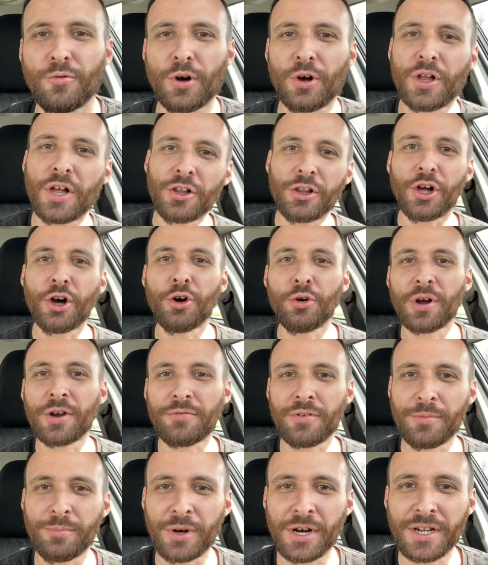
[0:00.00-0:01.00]
Well, hello
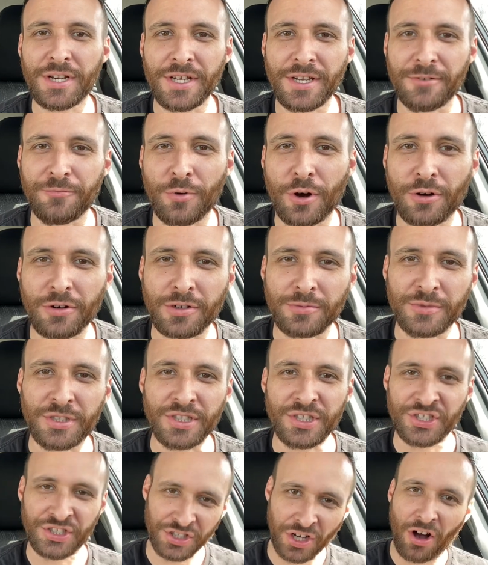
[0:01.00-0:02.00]
everybody, and welcome to
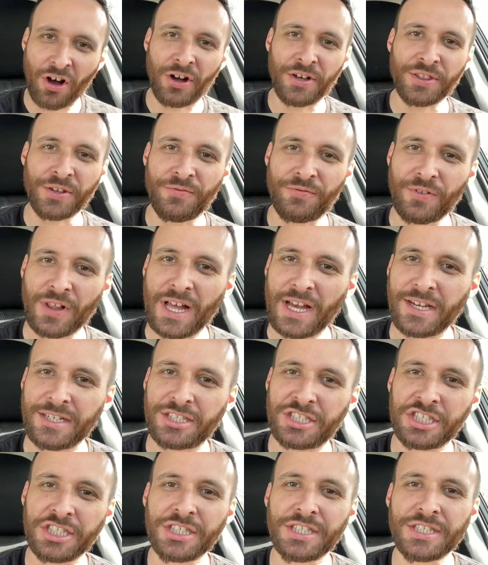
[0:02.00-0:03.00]
this On the Fly
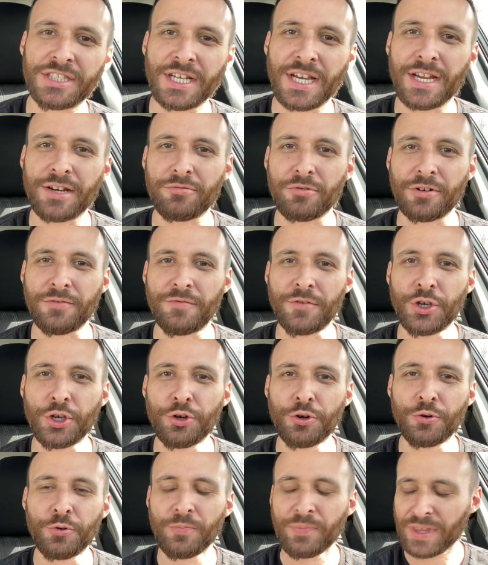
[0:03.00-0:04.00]
Cheat Day
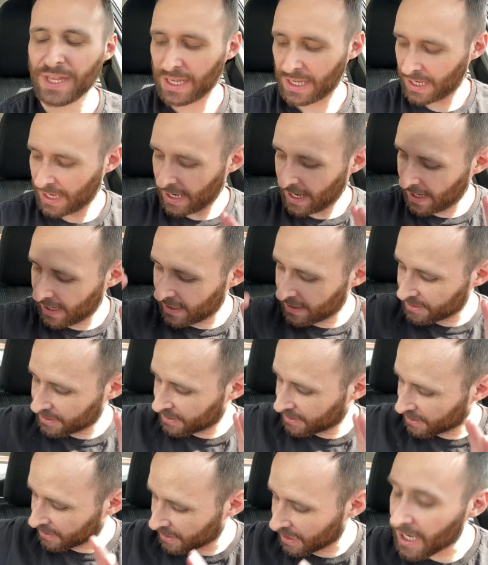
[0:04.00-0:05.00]
review.
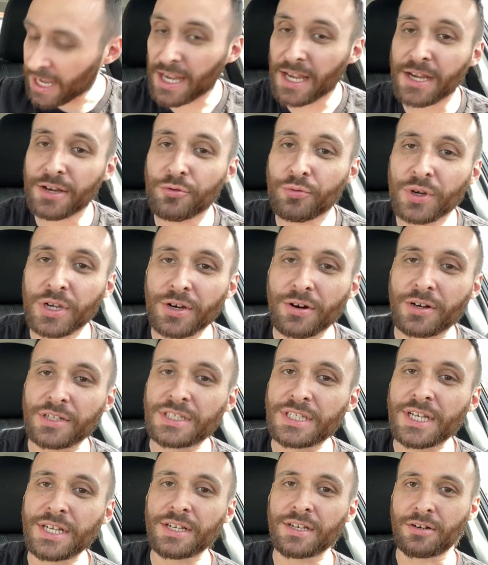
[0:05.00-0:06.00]
As today we are
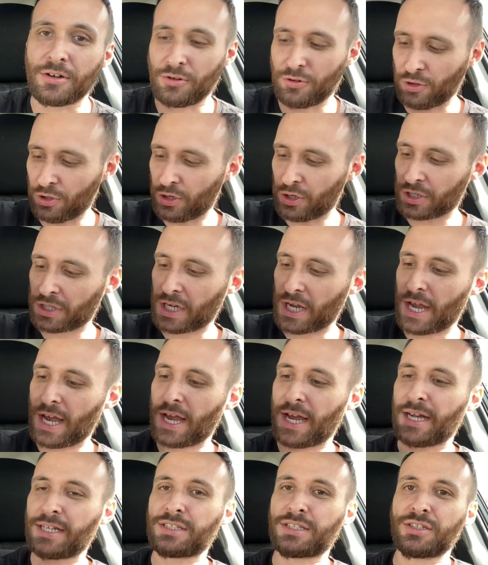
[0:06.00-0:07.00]
taking a look
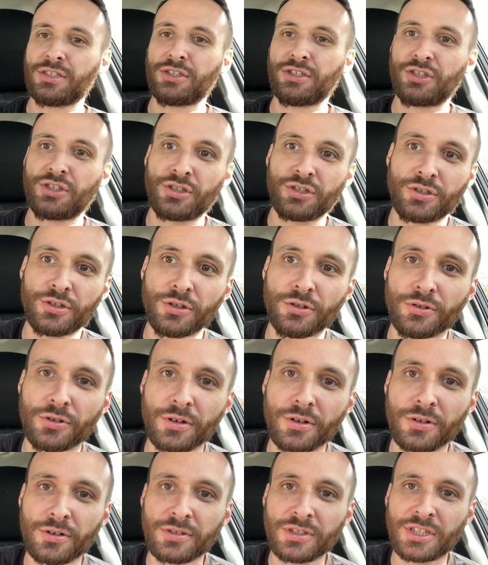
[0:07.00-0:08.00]
at
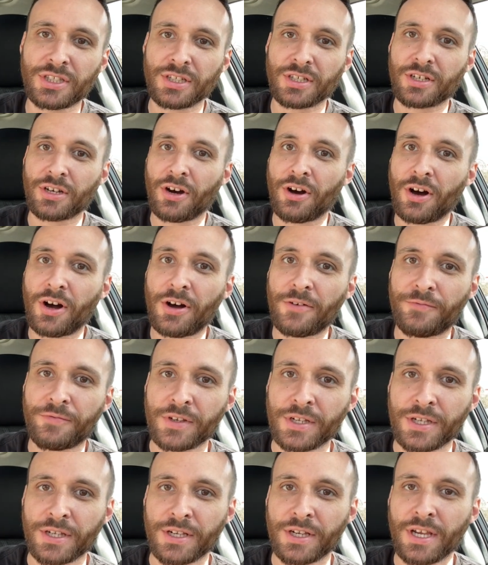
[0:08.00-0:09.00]
Scooter's
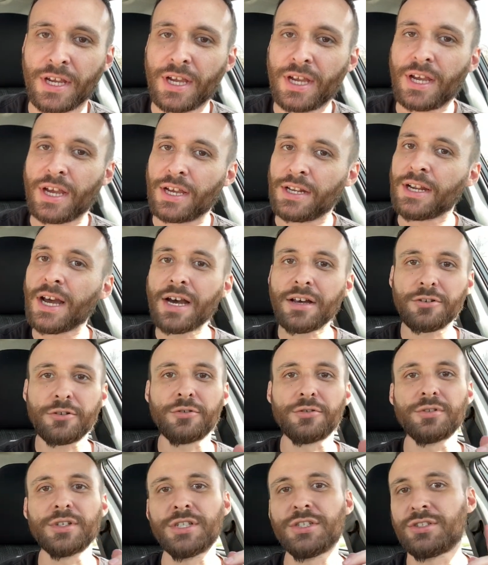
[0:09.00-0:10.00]
Coffee, and not
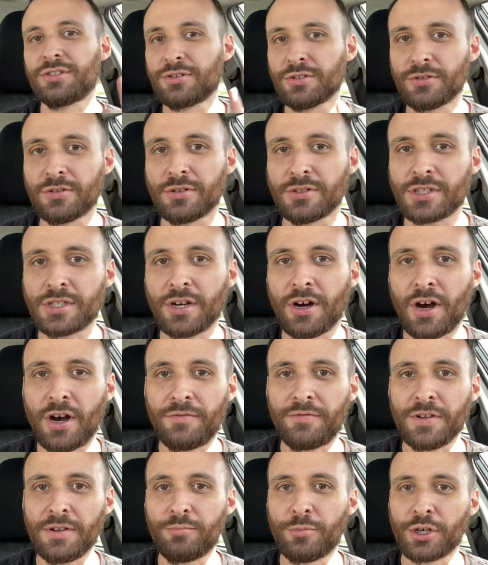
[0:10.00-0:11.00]
only Scooter's
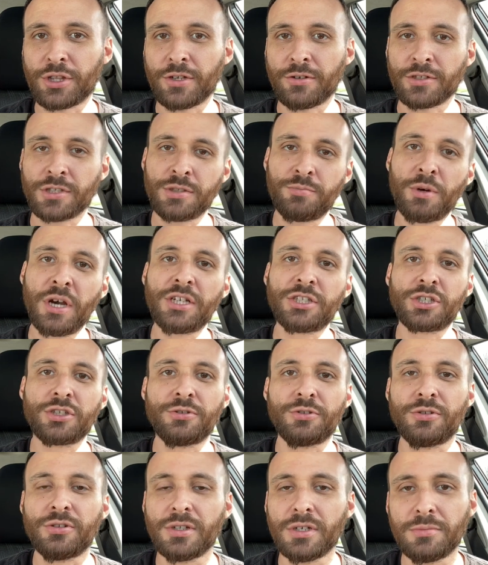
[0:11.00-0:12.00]
Coffee, but their
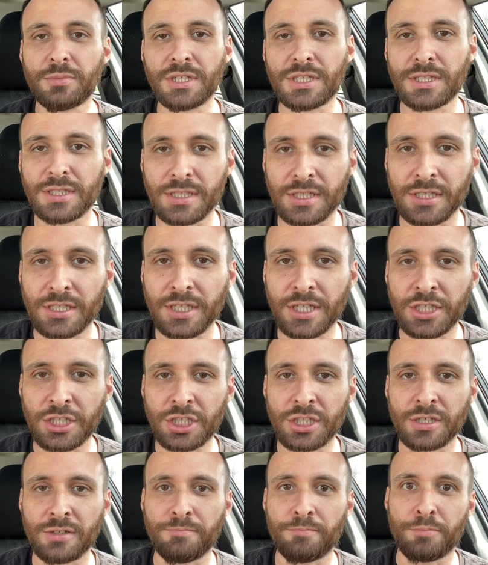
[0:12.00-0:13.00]
special limited
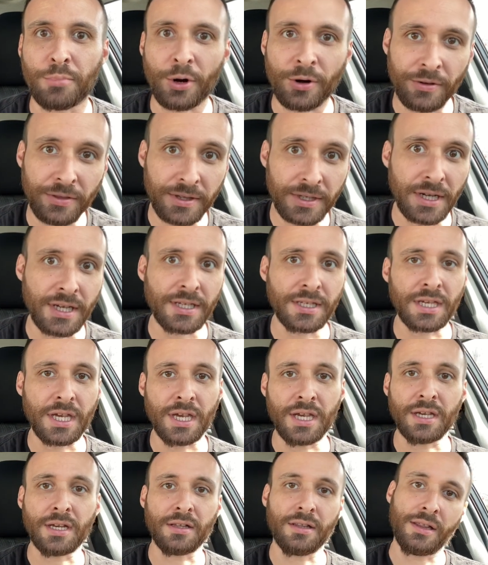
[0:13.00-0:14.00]
edition birthday
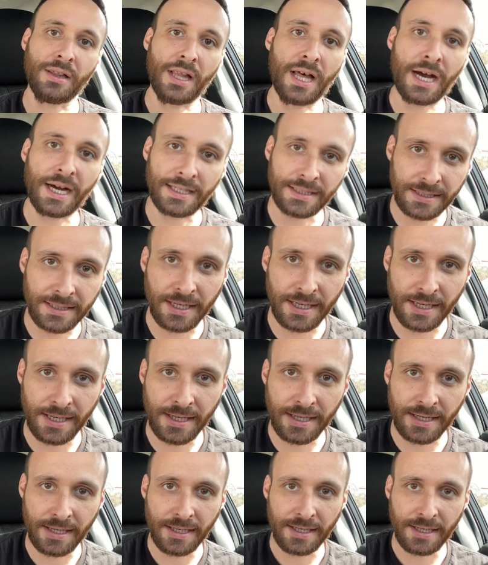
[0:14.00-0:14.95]
cake latte.